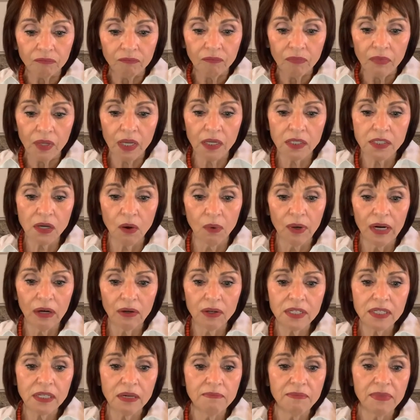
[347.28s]
So here are
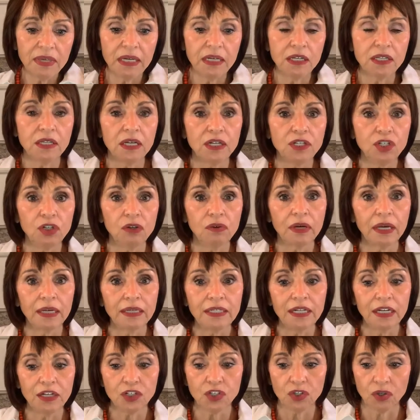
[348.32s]
some things that you can
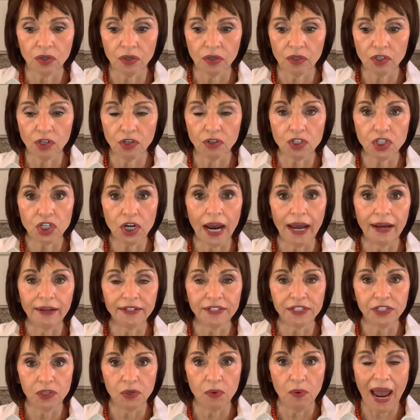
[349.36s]
teach your child
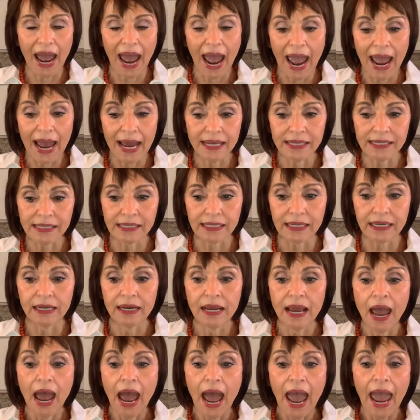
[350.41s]
to ask.
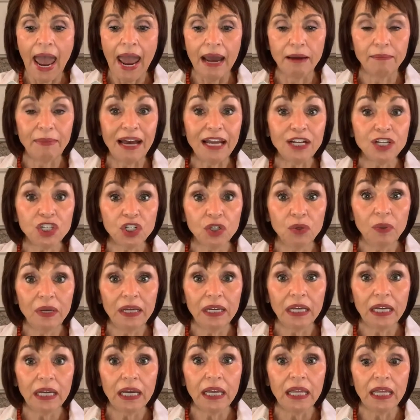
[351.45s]
Am I
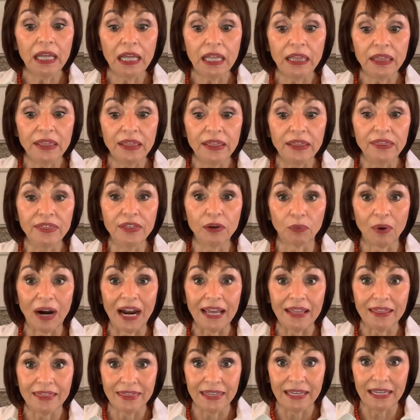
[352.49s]
doing the right
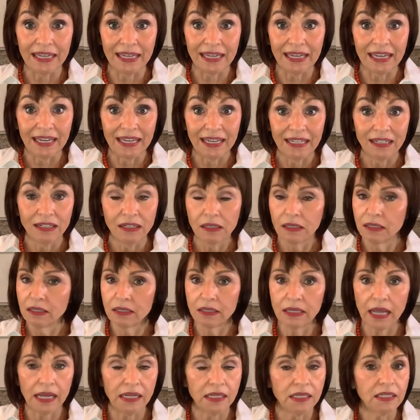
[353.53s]
thing?
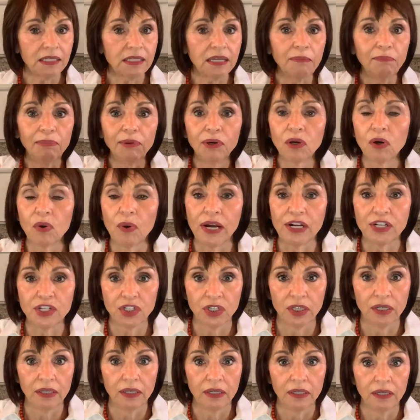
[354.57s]
That simple question.
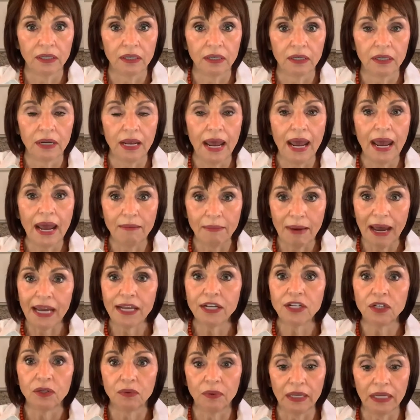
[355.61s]
Am I
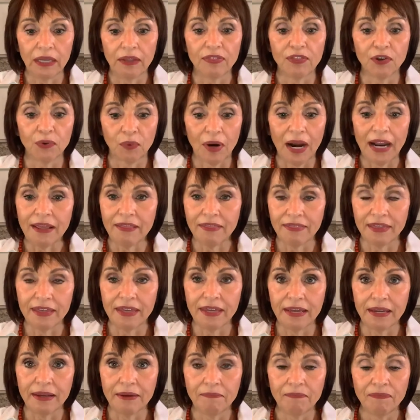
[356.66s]
doing the right
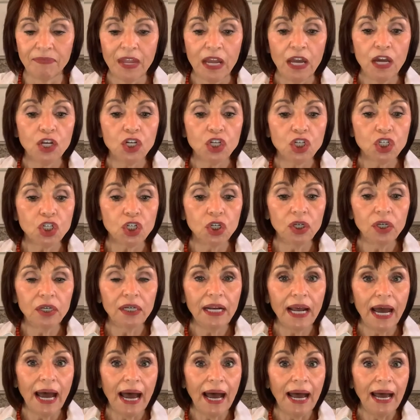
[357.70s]
thing? Should
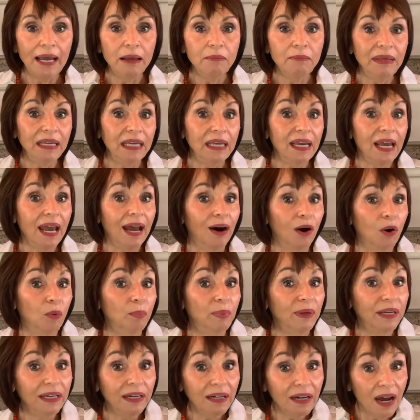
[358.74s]
I be
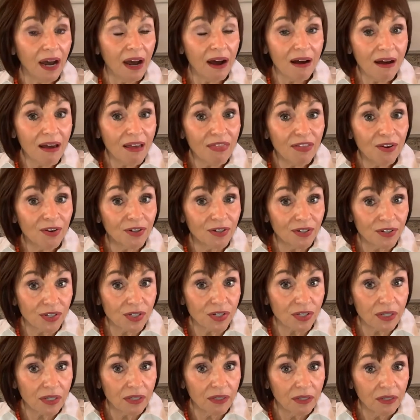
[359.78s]
helping others?
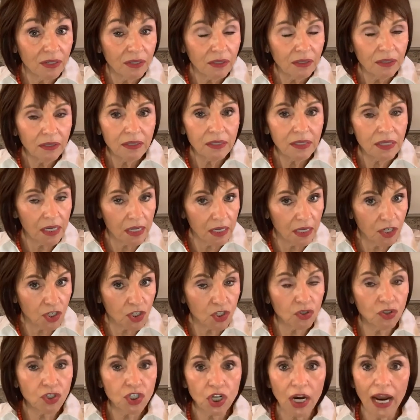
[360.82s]
Teach your
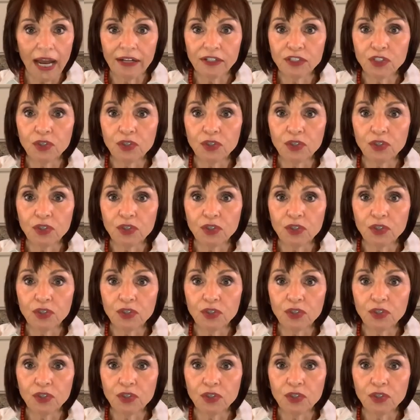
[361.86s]
child to